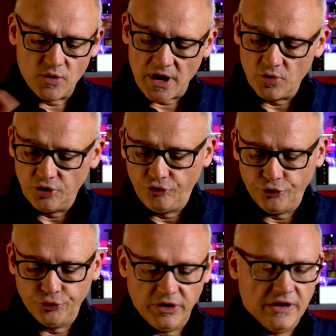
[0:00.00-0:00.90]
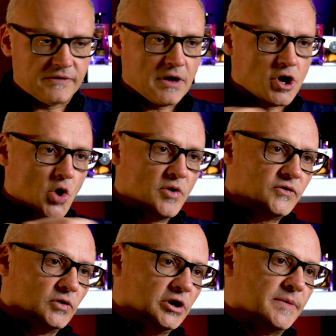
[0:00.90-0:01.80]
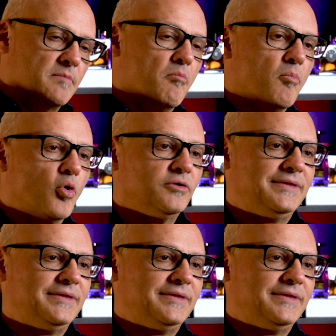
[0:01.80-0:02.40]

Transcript: what I want to do is go into a little bit more